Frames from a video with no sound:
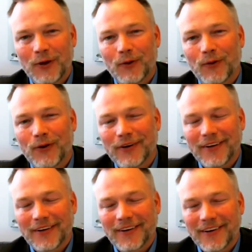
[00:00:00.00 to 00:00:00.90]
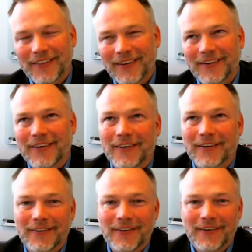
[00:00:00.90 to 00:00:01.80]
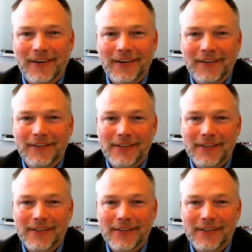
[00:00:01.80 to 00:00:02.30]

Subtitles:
Well, I think it's